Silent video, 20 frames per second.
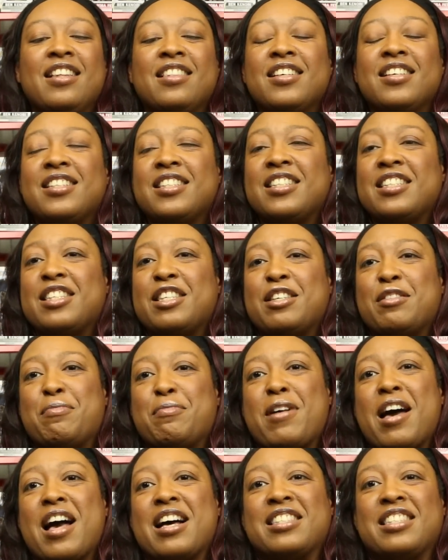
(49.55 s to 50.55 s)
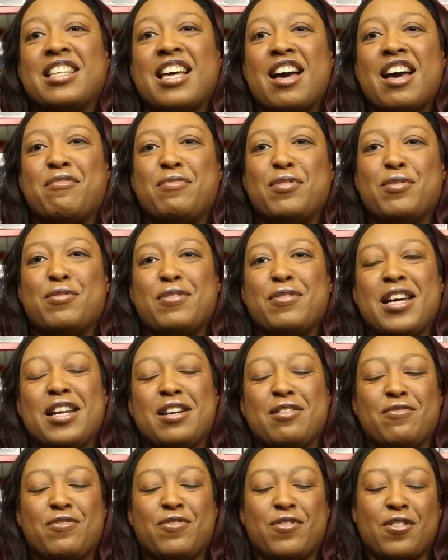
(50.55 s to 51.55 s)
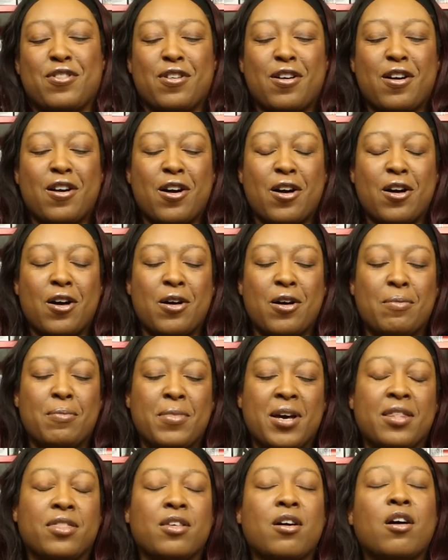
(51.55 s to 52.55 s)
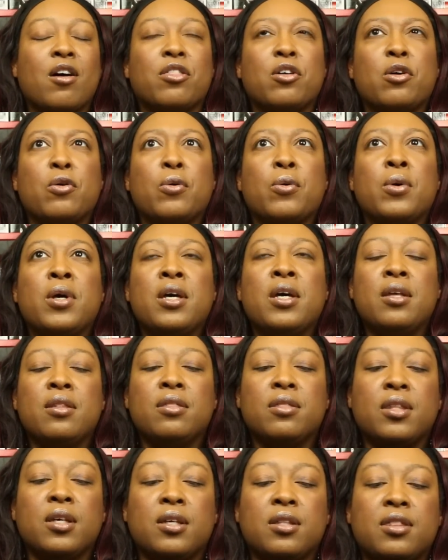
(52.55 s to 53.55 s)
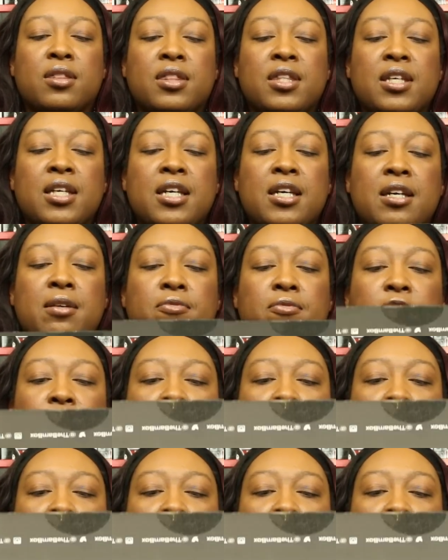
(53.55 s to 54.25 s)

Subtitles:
This is the box that I've been waiting for all month, although the theme